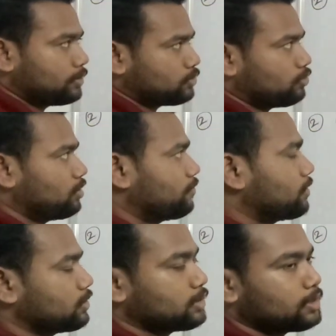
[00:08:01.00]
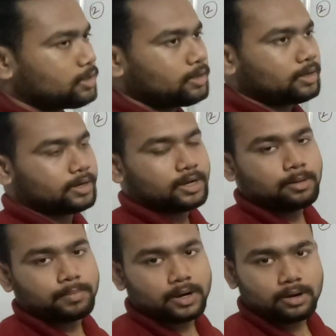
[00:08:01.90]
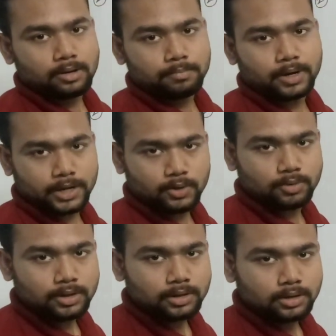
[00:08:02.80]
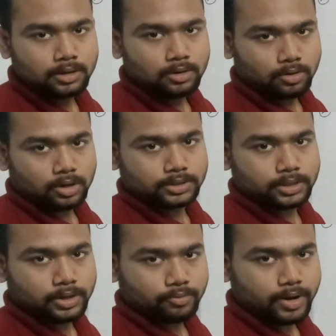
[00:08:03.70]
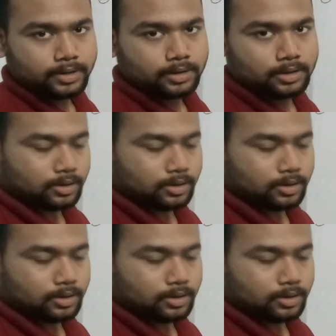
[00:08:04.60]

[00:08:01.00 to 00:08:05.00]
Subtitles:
So we have considered their particular cost, right?